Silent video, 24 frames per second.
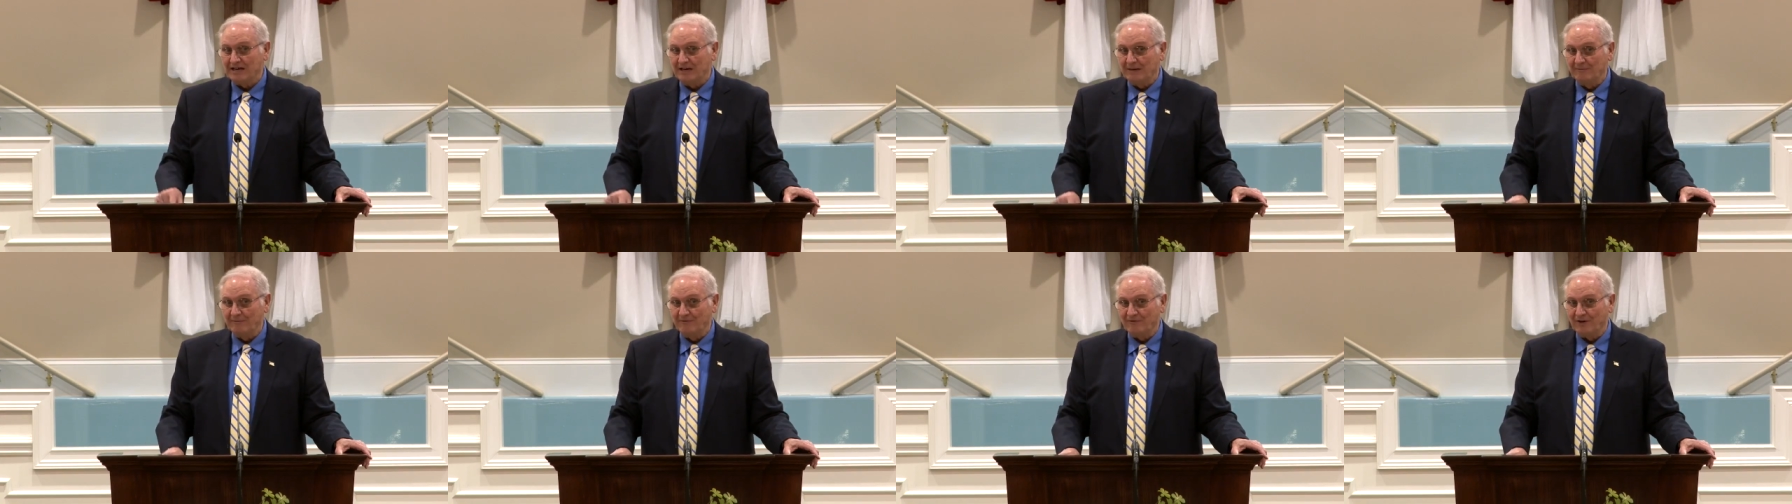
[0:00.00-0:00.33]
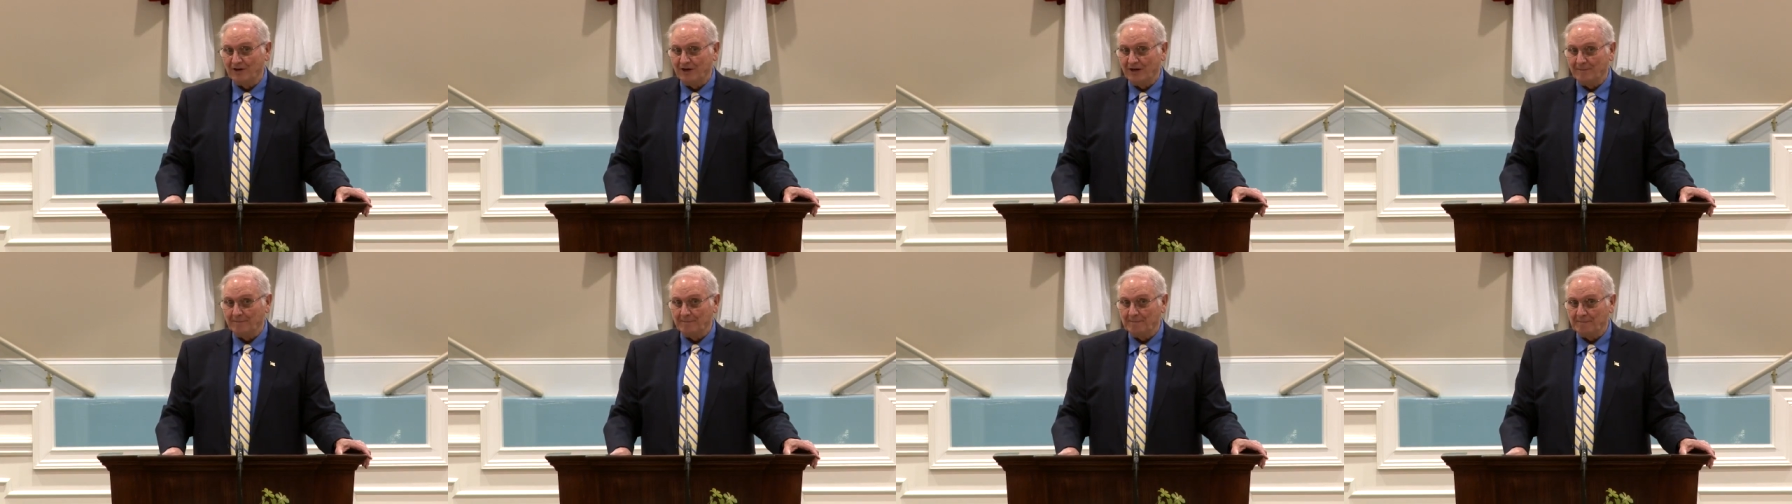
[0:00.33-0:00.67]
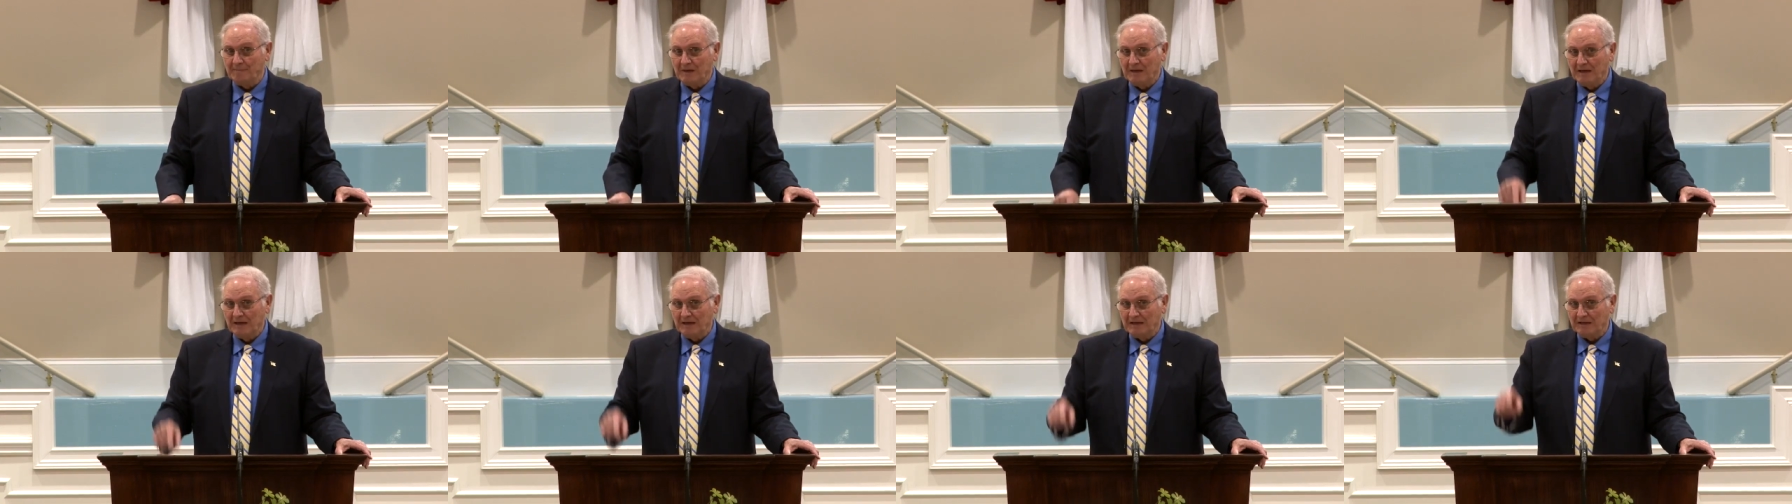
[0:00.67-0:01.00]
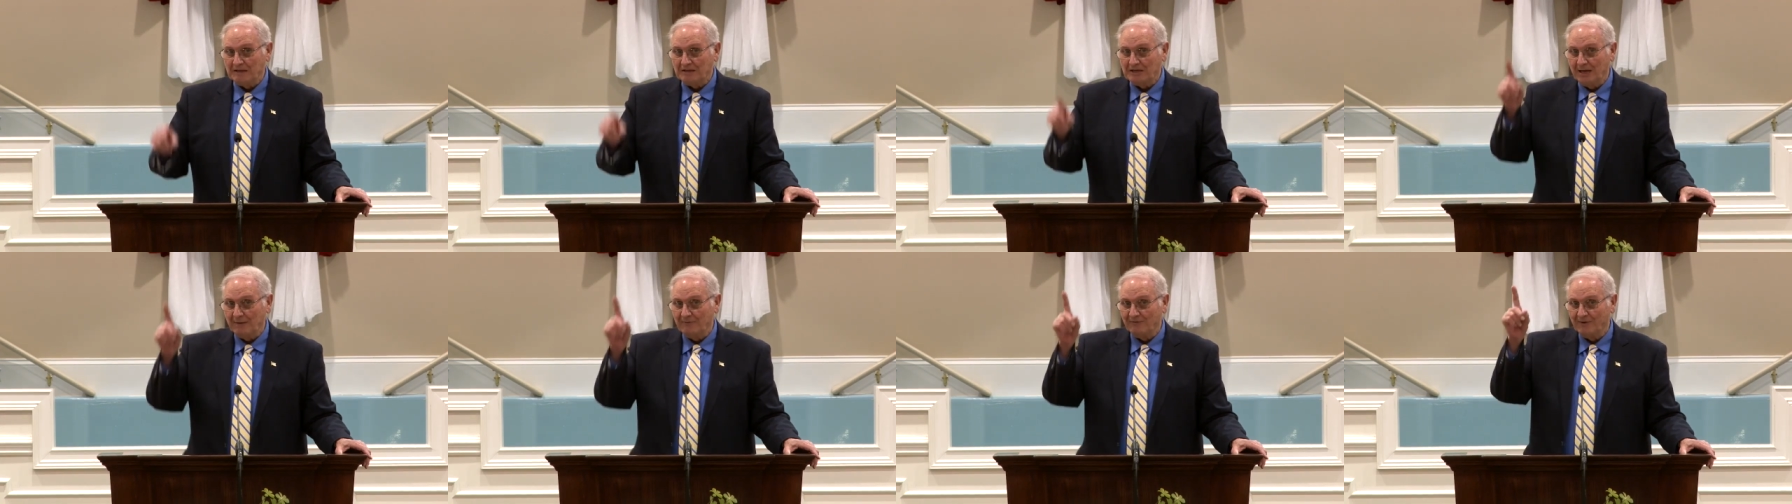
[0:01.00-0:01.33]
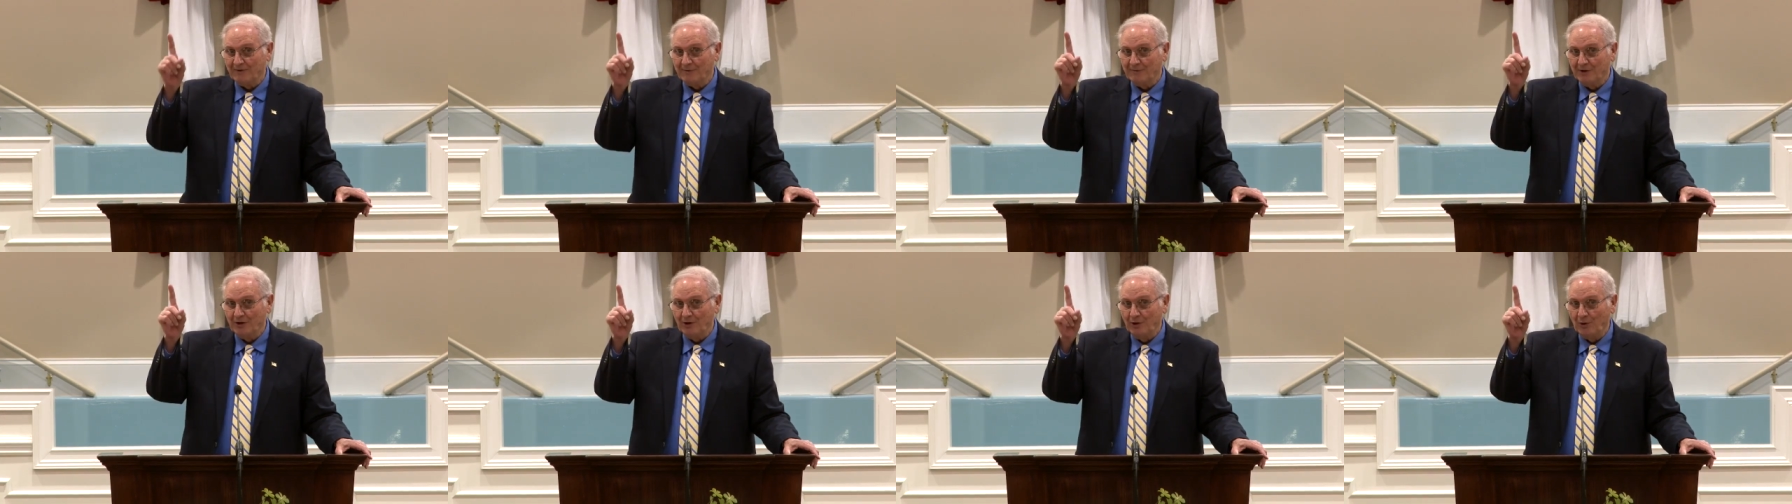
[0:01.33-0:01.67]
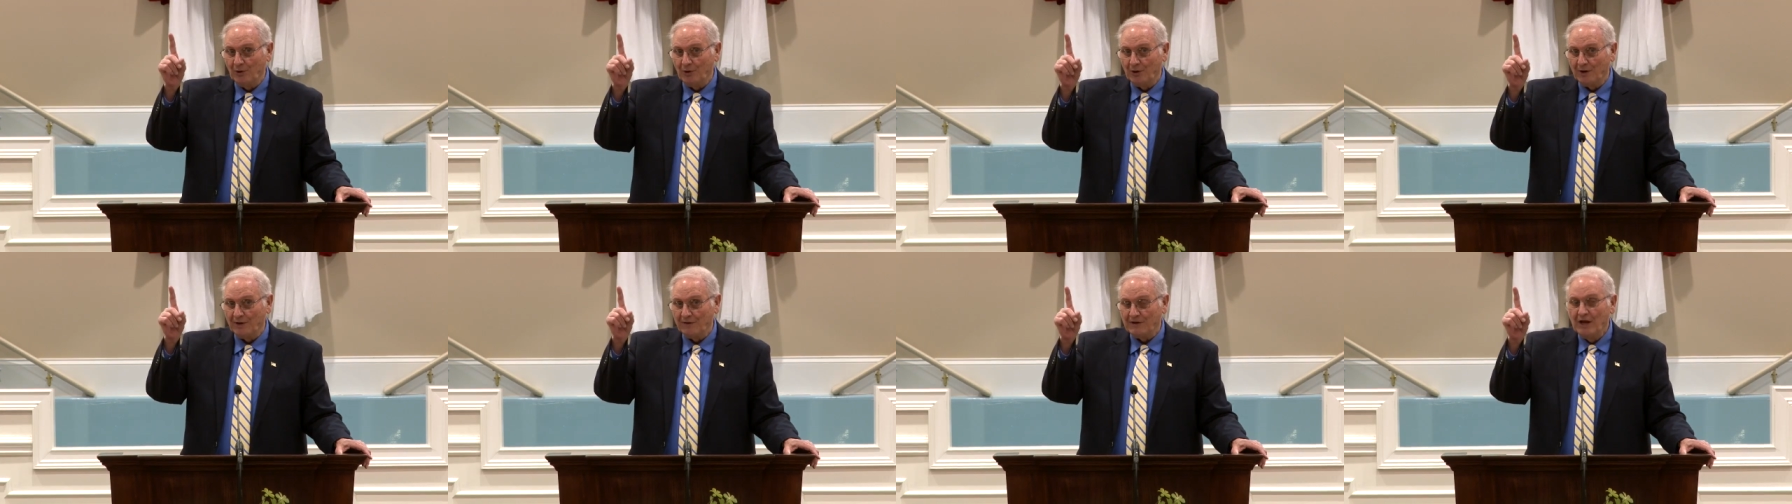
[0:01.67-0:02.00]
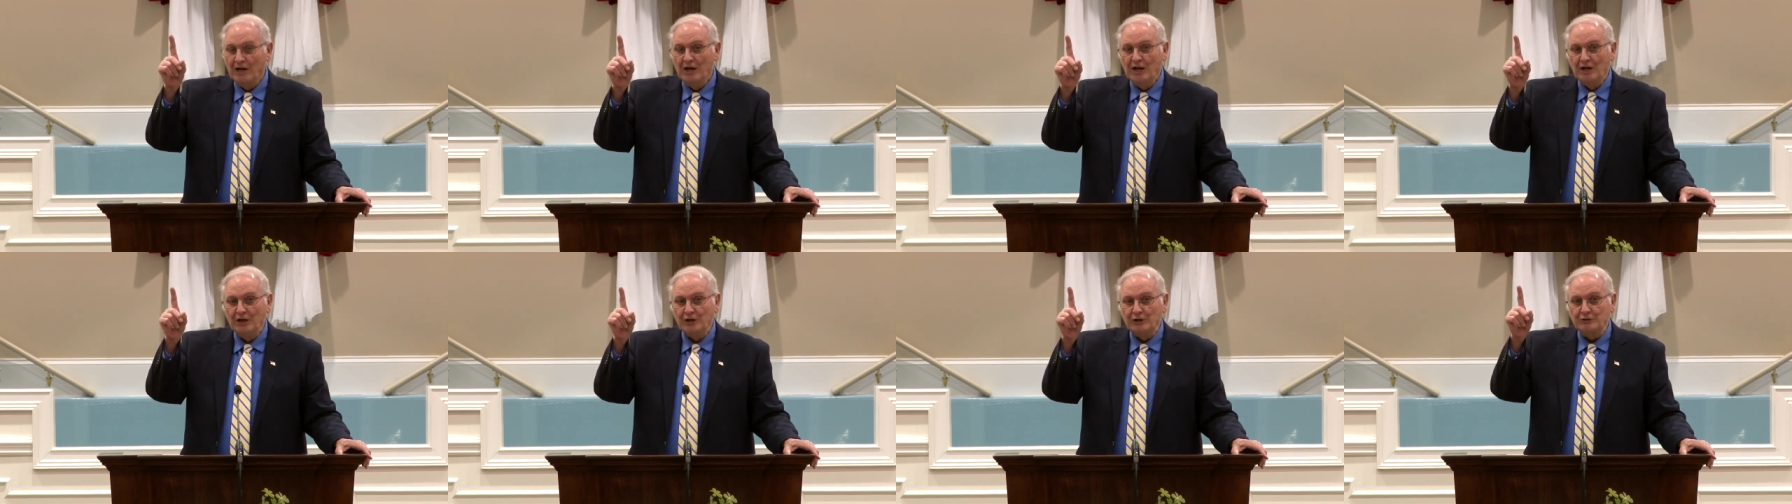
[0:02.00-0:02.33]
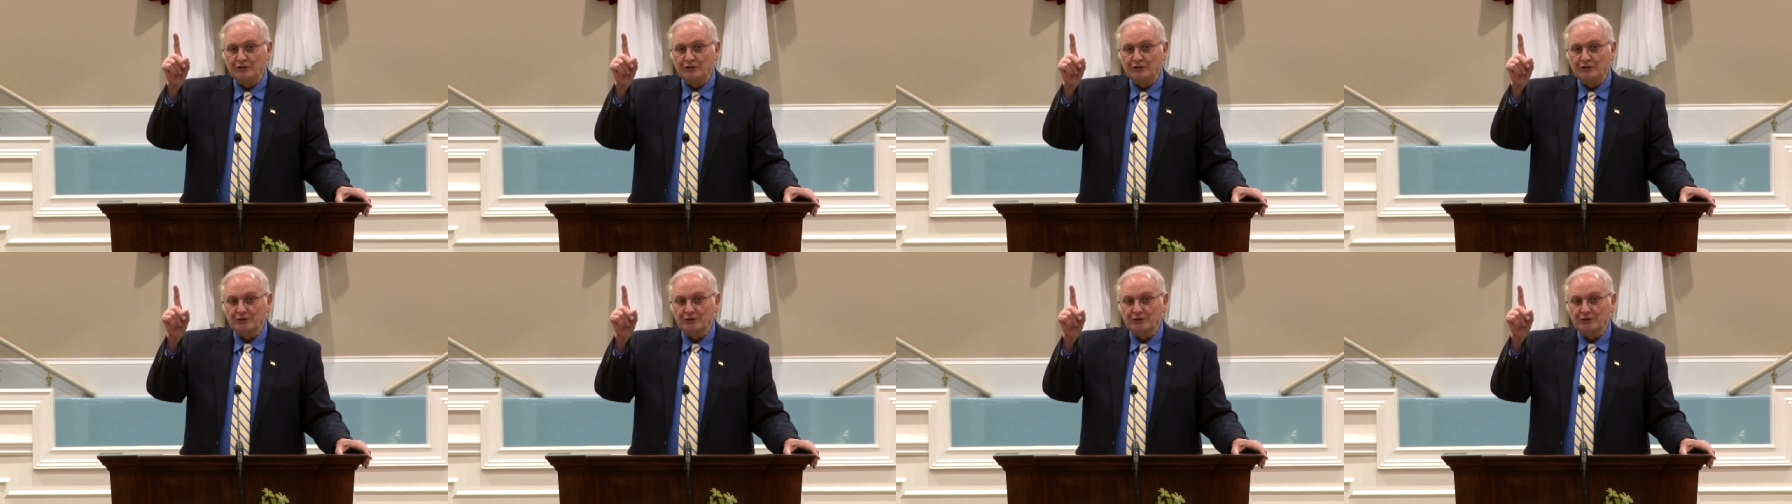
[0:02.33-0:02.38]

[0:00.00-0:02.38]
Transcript: come from? It came from the north.